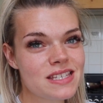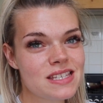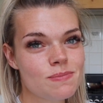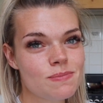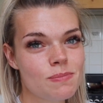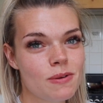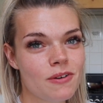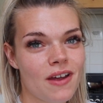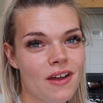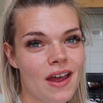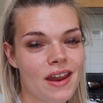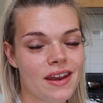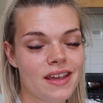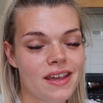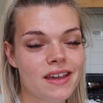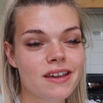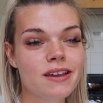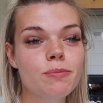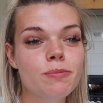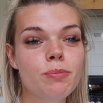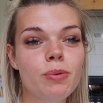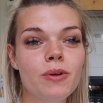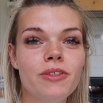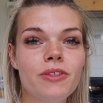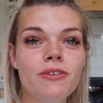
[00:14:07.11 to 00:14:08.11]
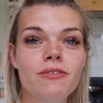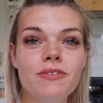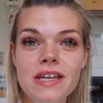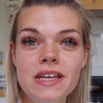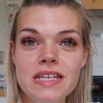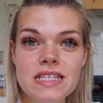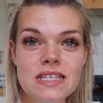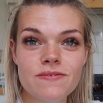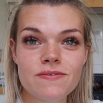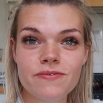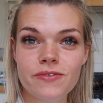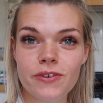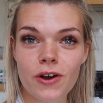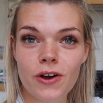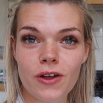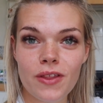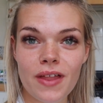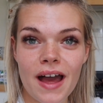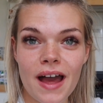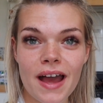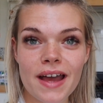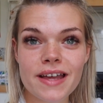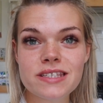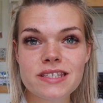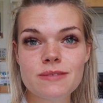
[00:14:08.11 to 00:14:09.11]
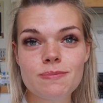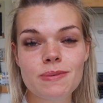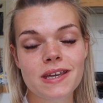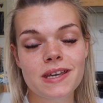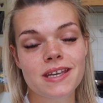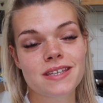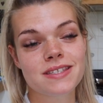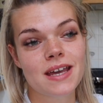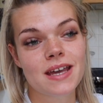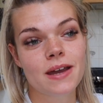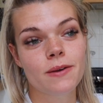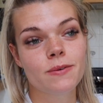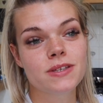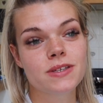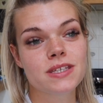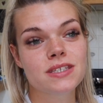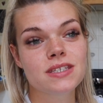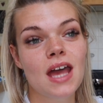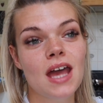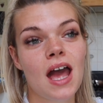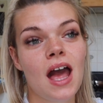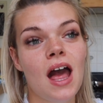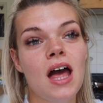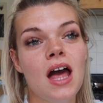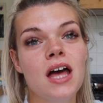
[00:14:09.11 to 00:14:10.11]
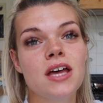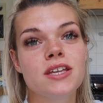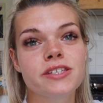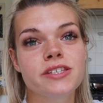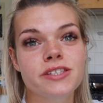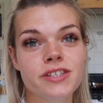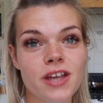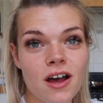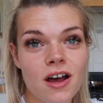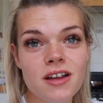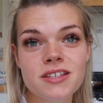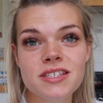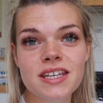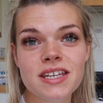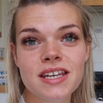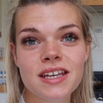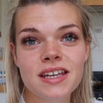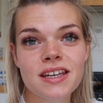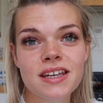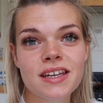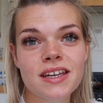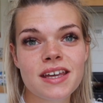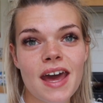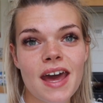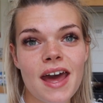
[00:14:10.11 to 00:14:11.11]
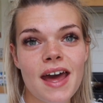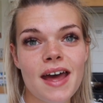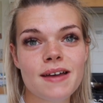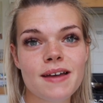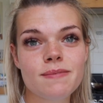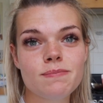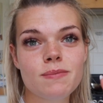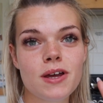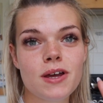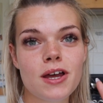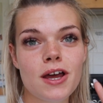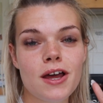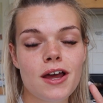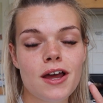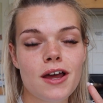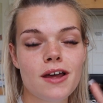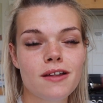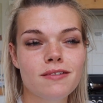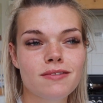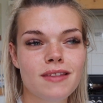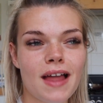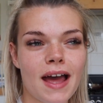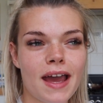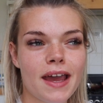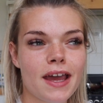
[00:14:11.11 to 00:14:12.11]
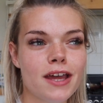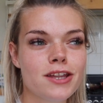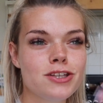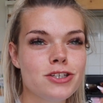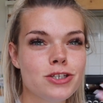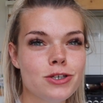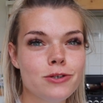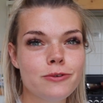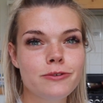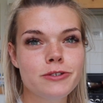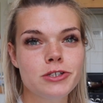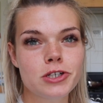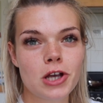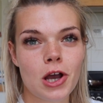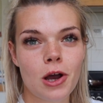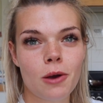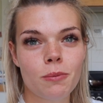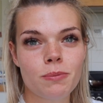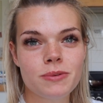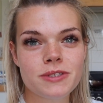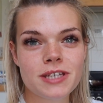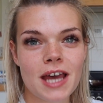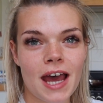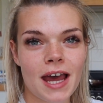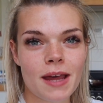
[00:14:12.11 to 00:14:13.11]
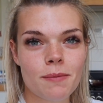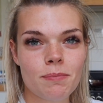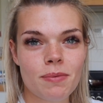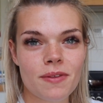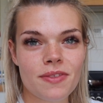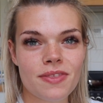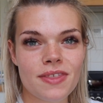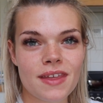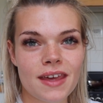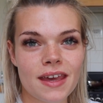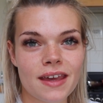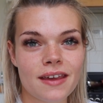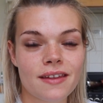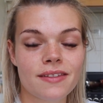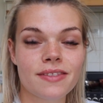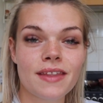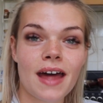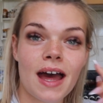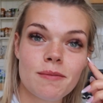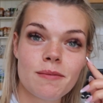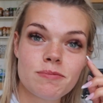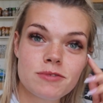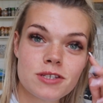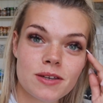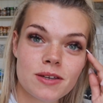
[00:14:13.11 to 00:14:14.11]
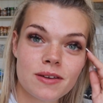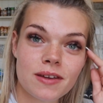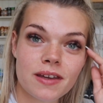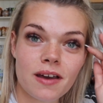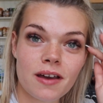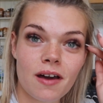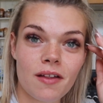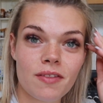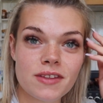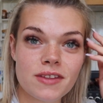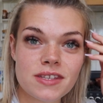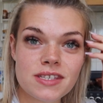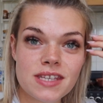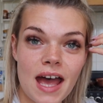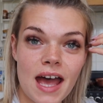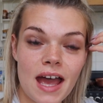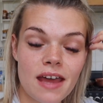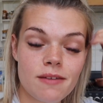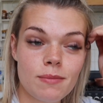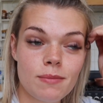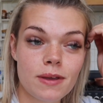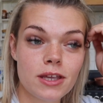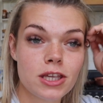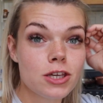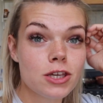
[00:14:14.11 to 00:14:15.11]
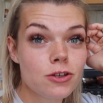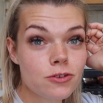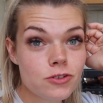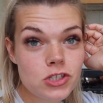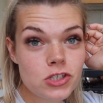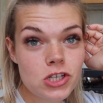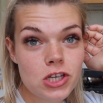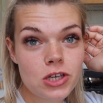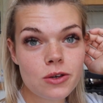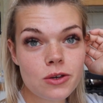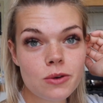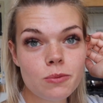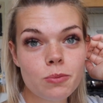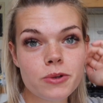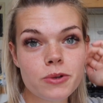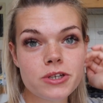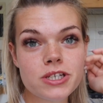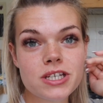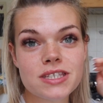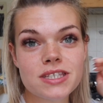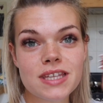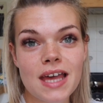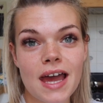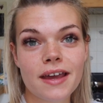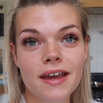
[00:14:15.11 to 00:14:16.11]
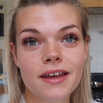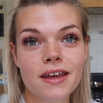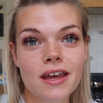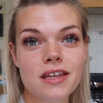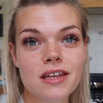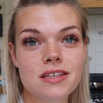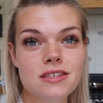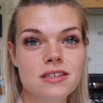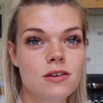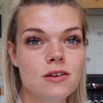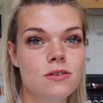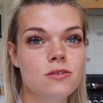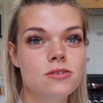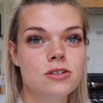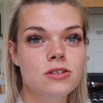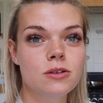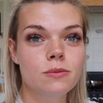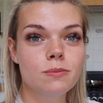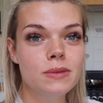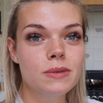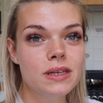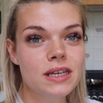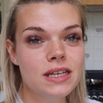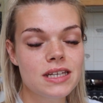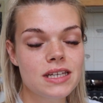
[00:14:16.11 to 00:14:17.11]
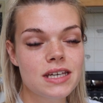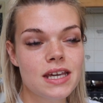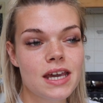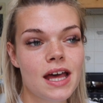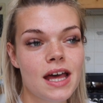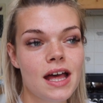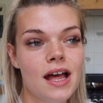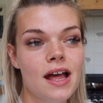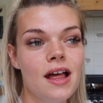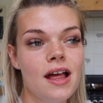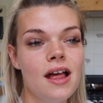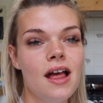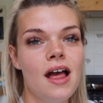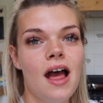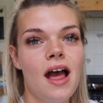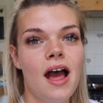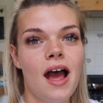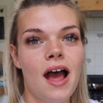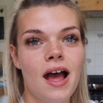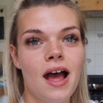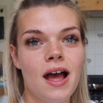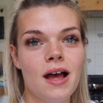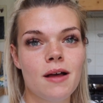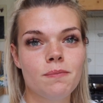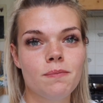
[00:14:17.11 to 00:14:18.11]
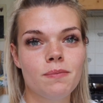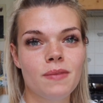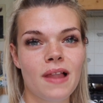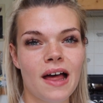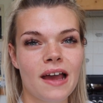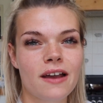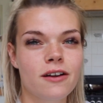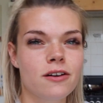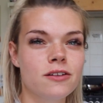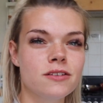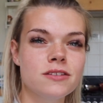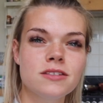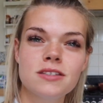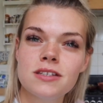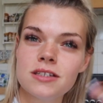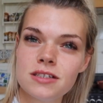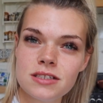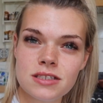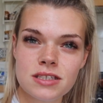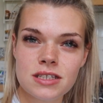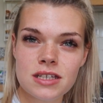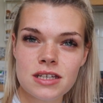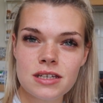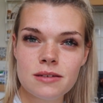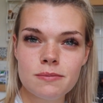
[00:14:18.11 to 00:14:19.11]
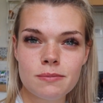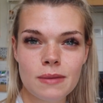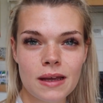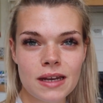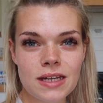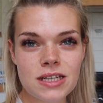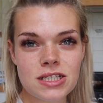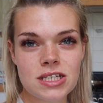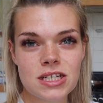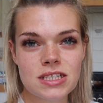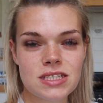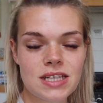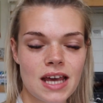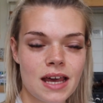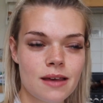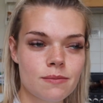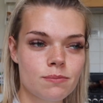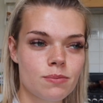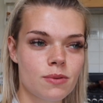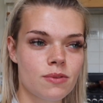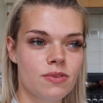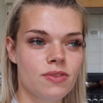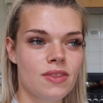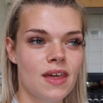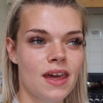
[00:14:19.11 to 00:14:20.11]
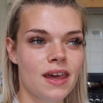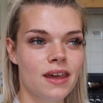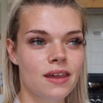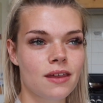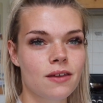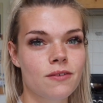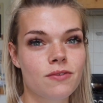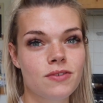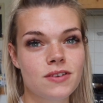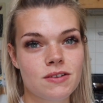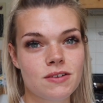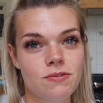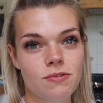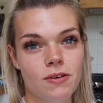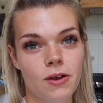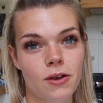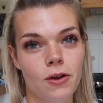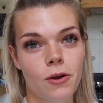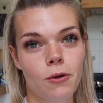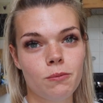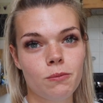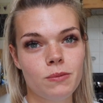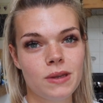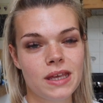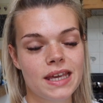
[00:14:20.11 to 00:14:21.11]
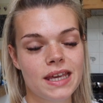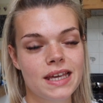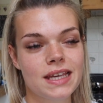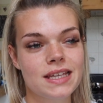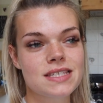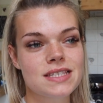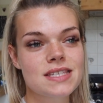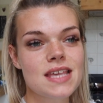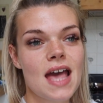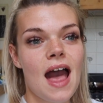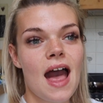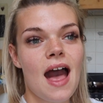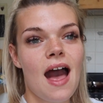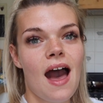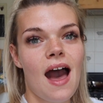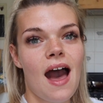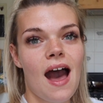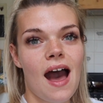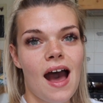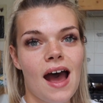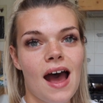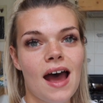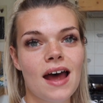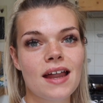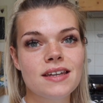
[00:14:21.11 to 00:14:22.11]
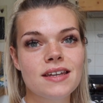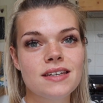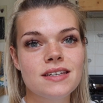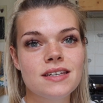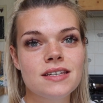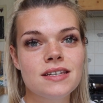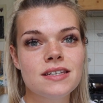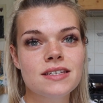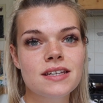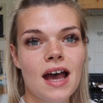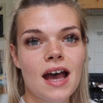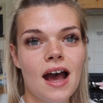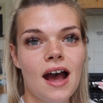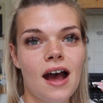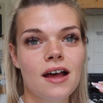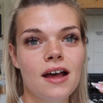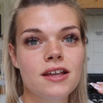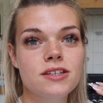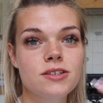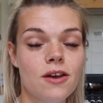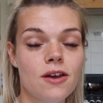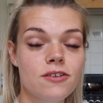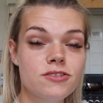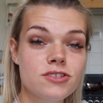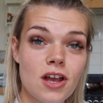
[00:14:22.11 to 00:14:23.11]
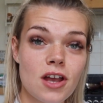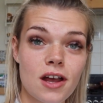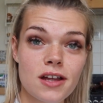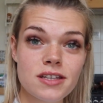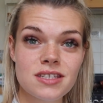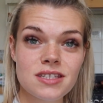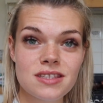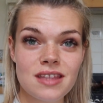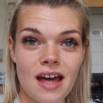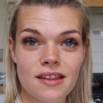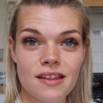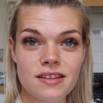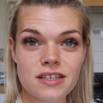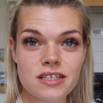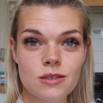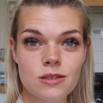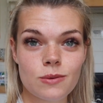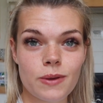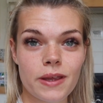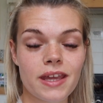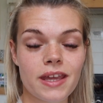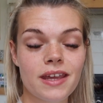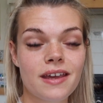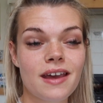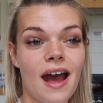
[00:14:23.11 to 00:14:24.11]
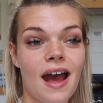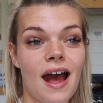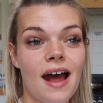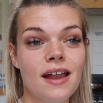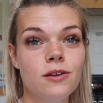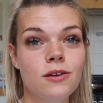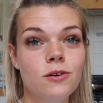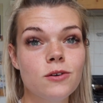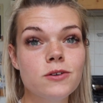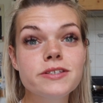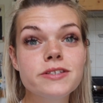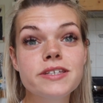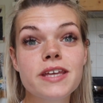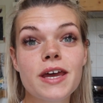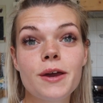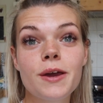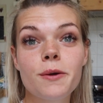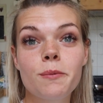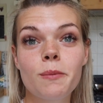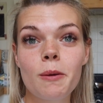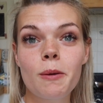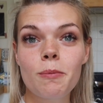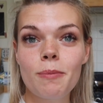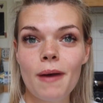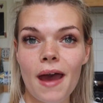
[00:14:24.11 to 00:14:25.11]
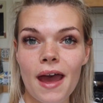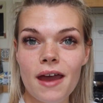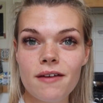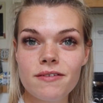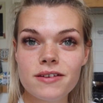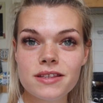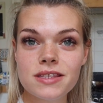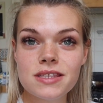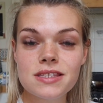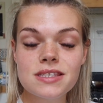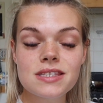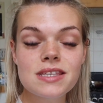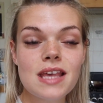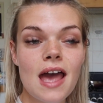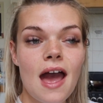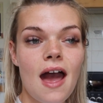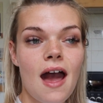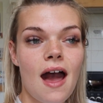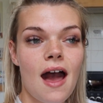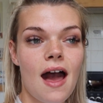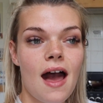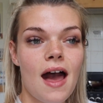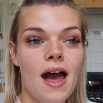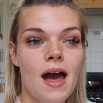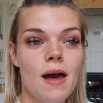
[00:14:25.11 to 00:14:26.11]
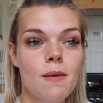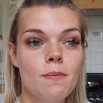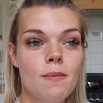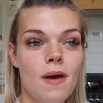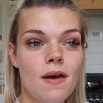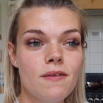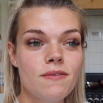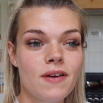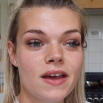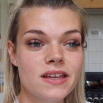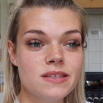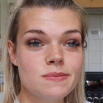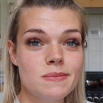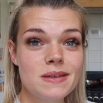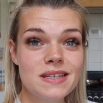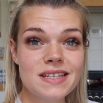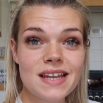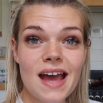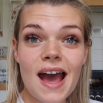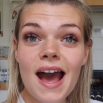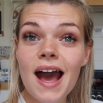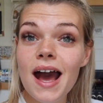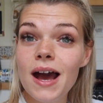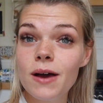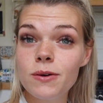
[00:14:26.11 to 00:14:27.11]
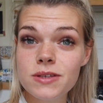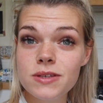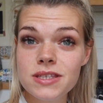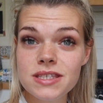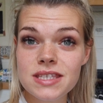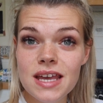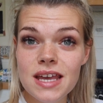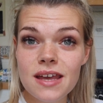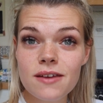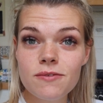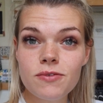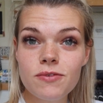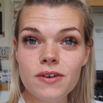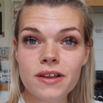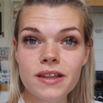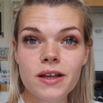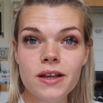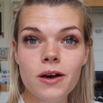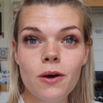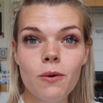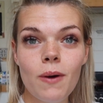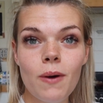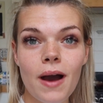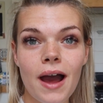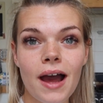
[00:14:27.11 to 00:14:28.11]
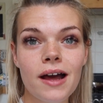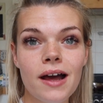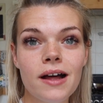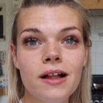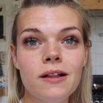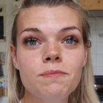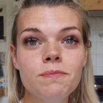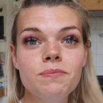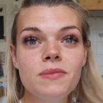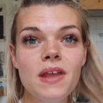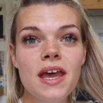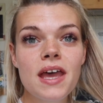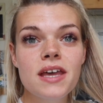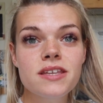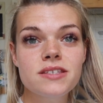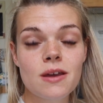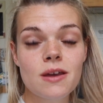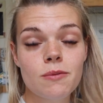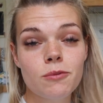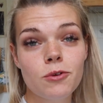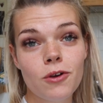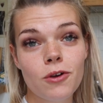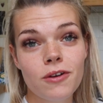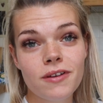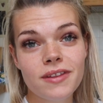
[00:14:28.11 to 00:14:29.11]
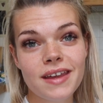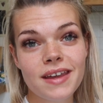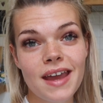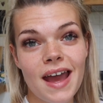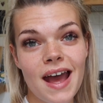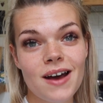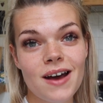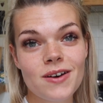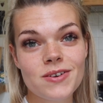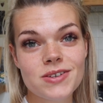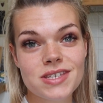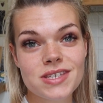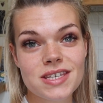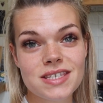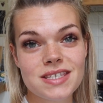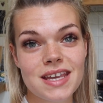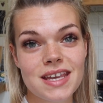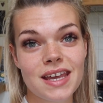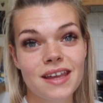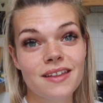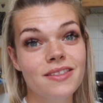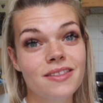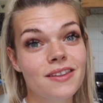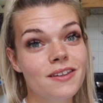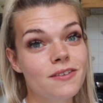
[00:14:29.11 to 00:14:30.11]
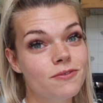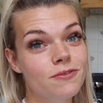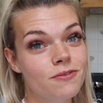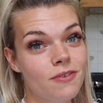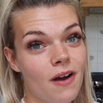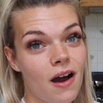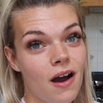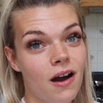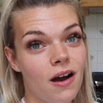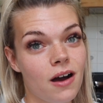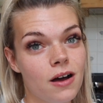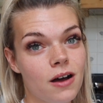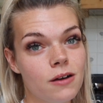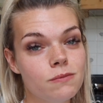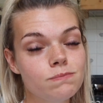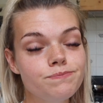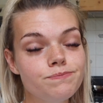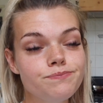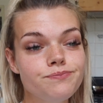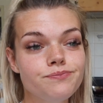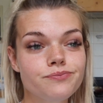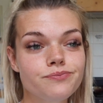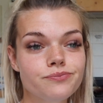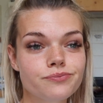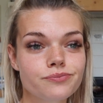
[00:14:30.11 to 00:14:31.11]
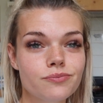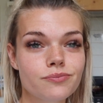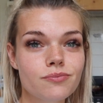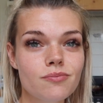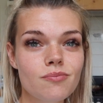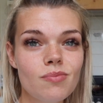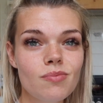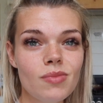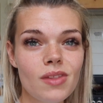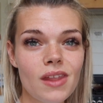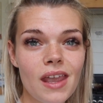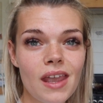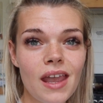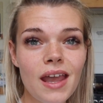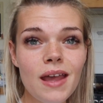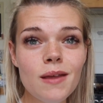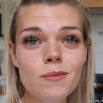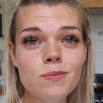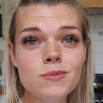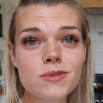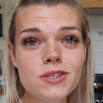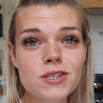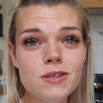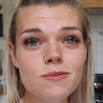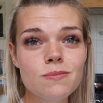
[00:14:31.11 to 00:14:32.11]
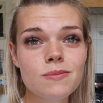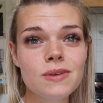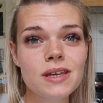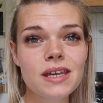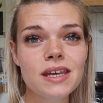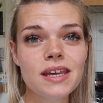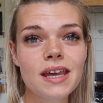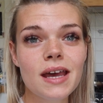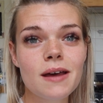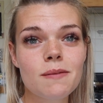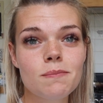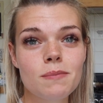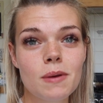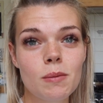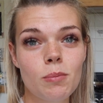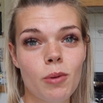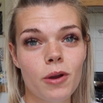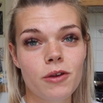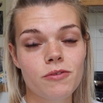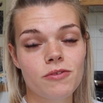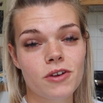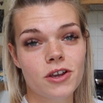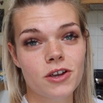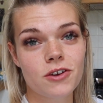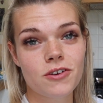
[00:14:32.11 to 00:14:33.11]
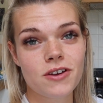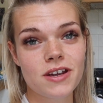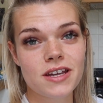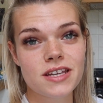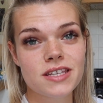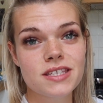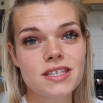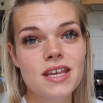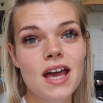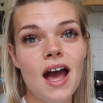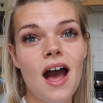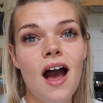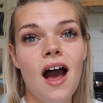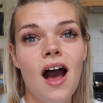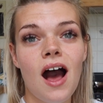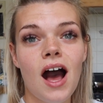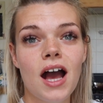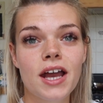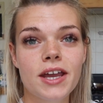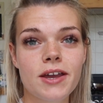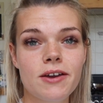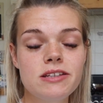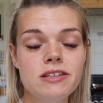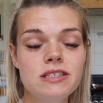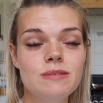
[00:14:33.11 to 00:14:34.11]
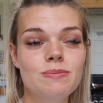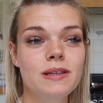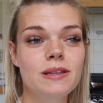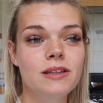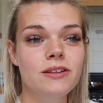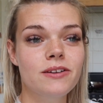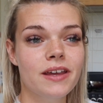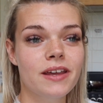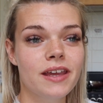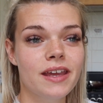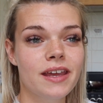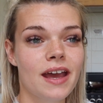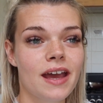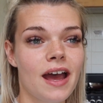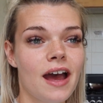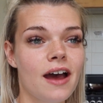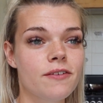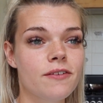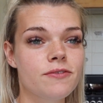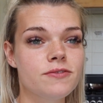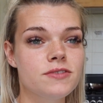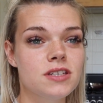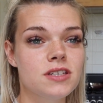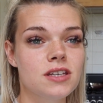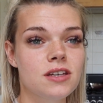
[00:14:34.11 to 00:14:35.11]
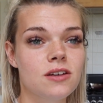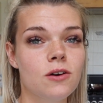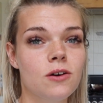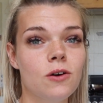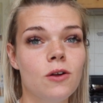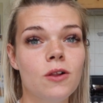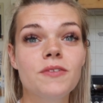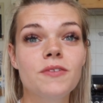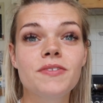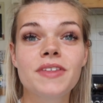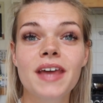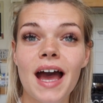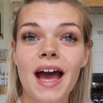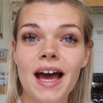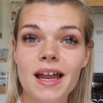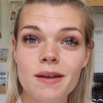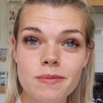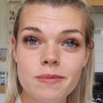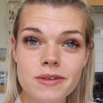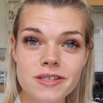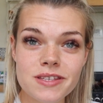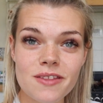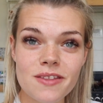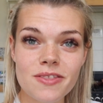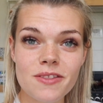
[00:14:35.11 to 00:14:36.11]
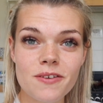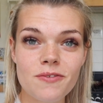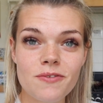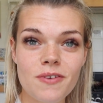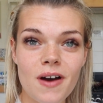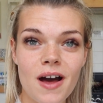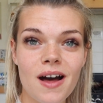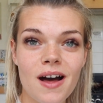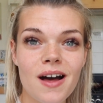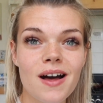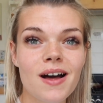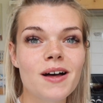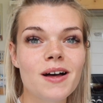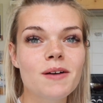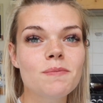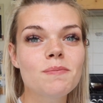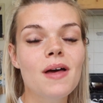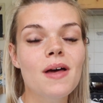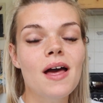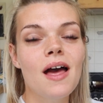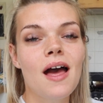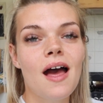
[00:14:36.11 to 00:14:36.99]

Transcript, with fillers: sporadic, but the reason for that is because I was starting like a new job type of thing that I'm doing on the side of my YouTube, which is like a social media like consultant manager type of thing for different companies. And so I've started that this week, and also my parents have asked me to house sit for a little while, so I'm currently house sitting the farm. So me and my boyfriend Chris are going to be looking after all of the animals on the farm